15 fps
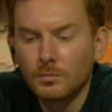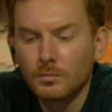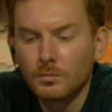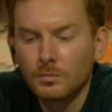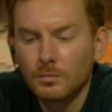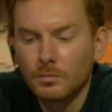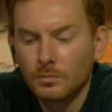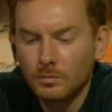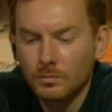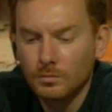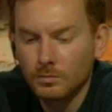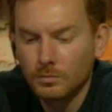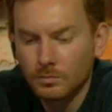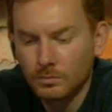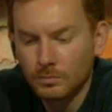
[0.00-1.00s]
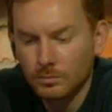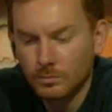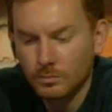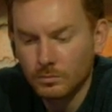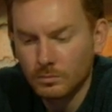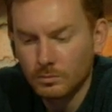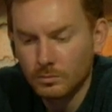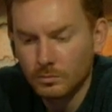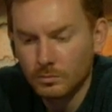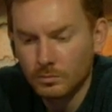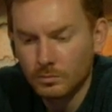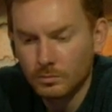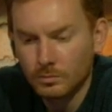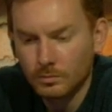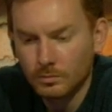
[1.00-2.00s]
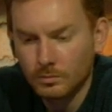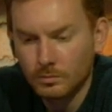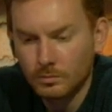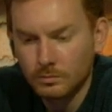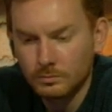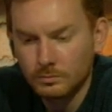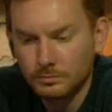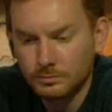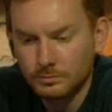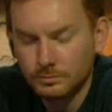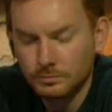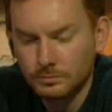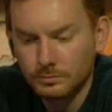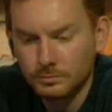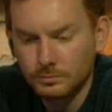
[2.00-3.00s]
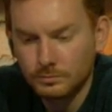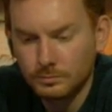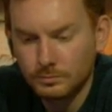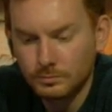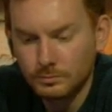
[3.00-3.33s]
(silent)